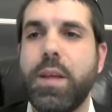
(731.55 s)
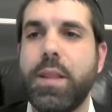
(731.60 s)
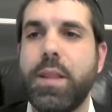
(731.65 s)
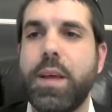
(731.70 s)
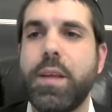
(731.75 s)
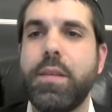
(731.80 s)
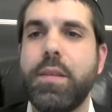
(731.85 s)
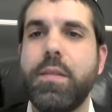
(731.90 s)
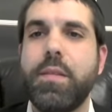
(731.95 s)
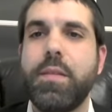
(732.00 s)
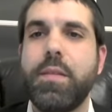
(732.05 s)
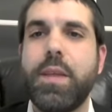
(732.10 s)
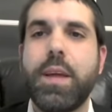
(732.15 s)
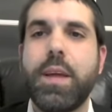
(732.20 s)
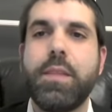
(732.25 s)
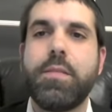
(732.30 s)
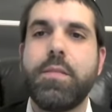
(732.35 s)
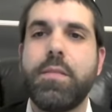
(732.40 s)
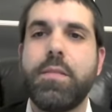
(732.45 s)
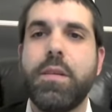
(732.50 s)
And that,
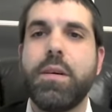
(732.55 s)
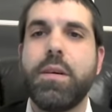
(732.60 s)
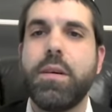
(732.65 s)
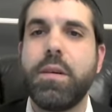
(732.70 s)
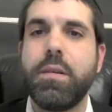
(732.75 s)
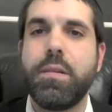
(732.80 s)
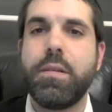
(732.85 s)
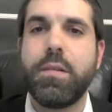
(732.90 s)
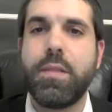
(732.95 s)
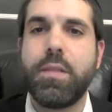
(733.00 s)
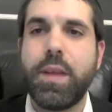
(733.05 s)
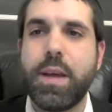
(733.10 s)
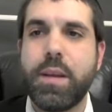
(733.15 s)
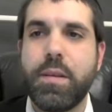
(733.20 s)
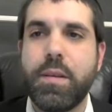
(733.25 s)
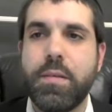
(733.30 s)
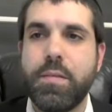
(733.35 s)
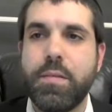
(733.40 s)
that star or that